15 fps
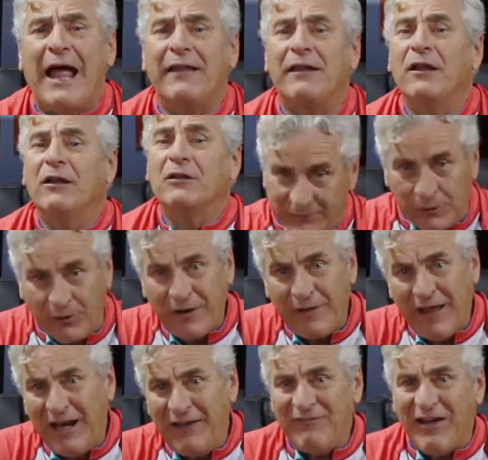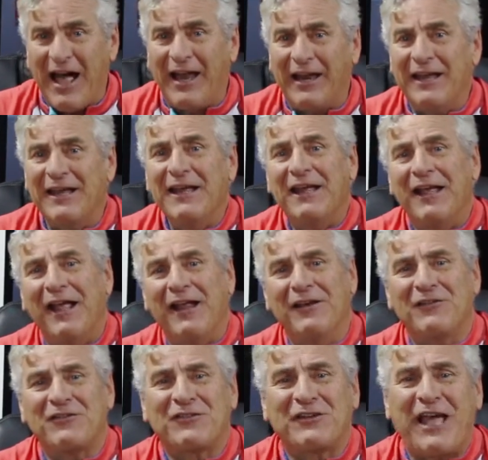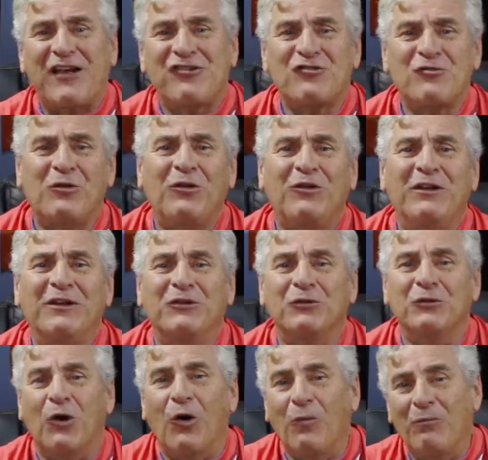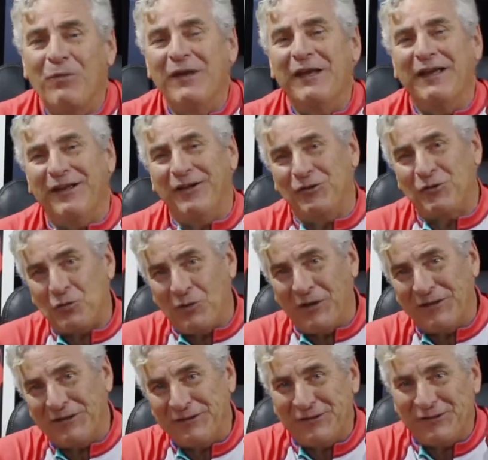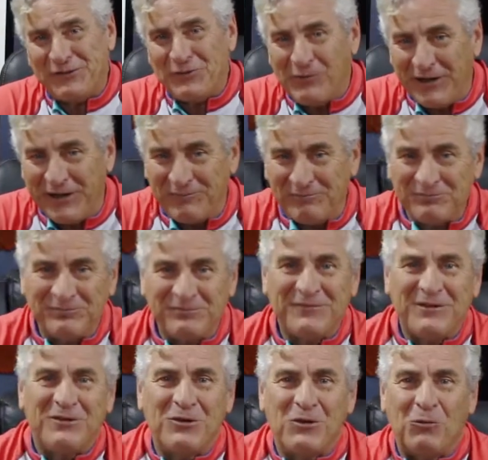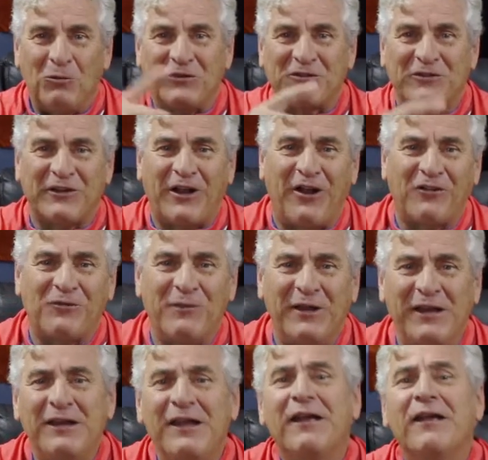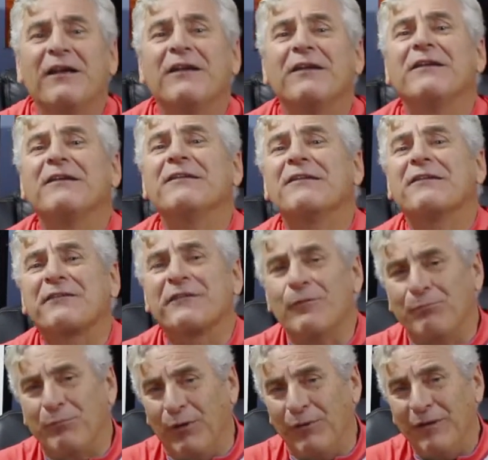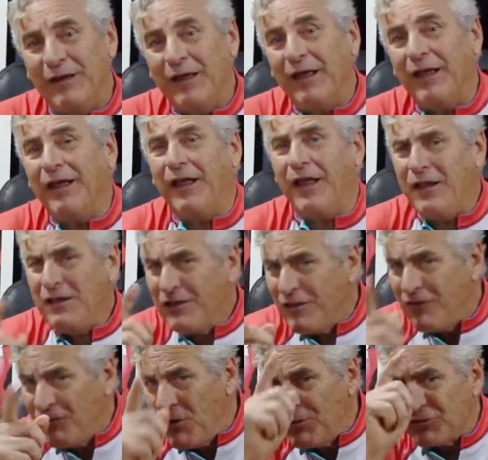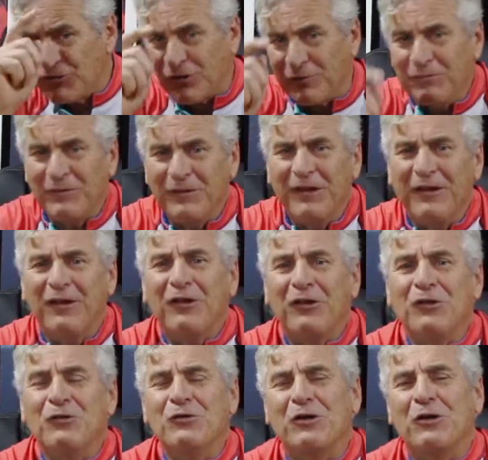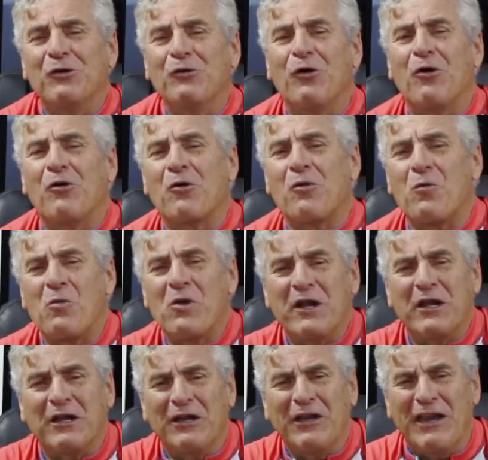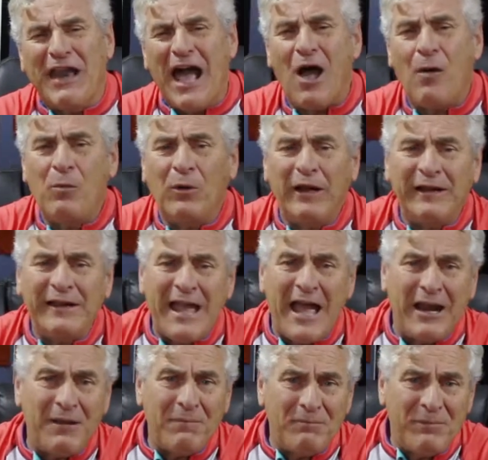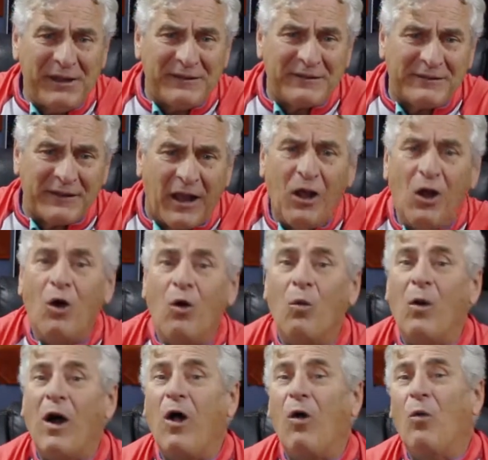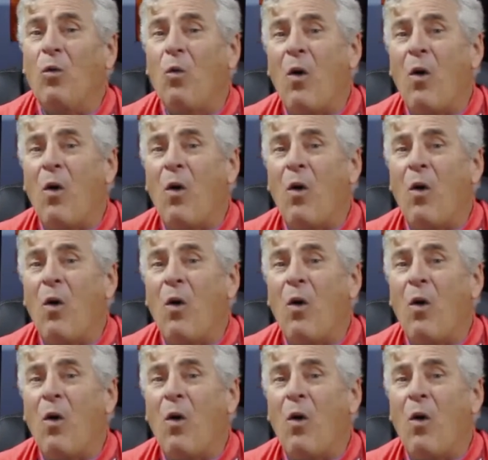at Torre delle Valle and is scheduled to open in 2020. What sells me? Simple. In the future, you can order real Napolitana pizza while